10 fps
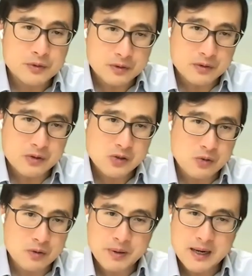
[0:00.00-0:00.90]

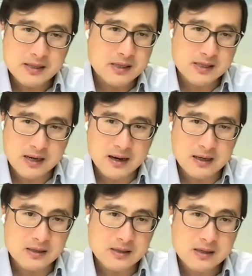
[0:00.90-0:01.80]
pollutants or
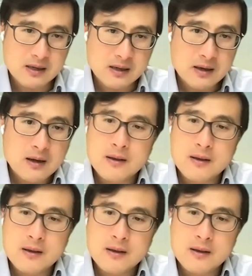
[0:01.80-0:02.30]
pesticides,